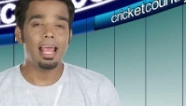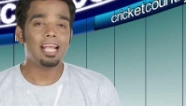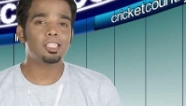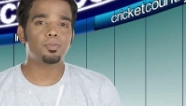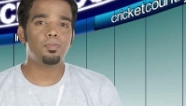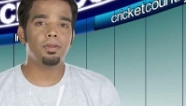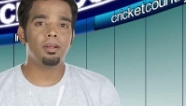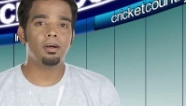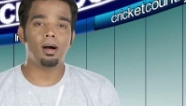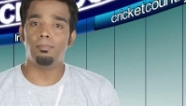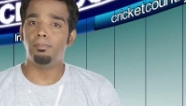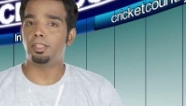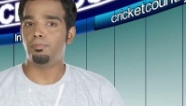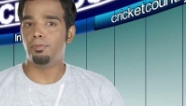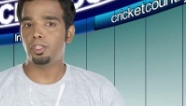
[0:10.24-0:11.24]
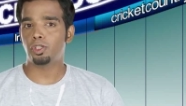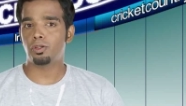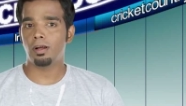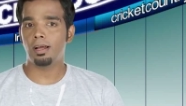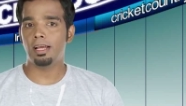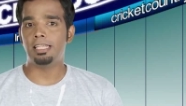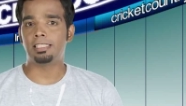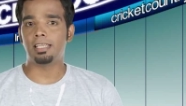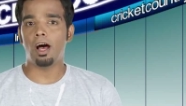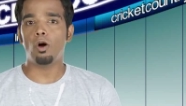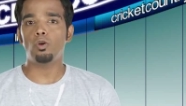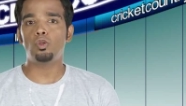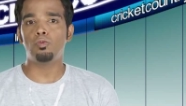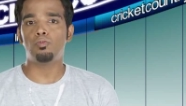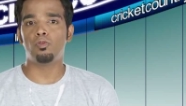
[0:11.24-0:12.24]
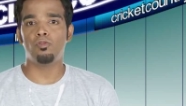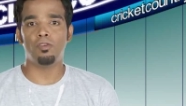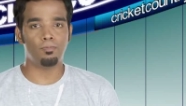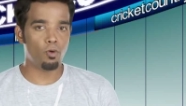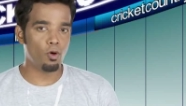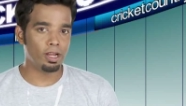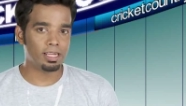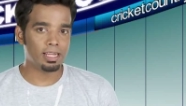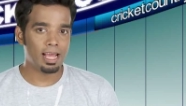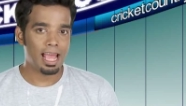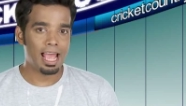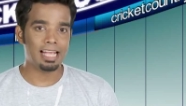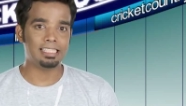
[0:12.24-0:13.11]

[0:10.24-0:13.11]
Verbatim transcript: Leg spinner Amit Mishra is out to prove a point,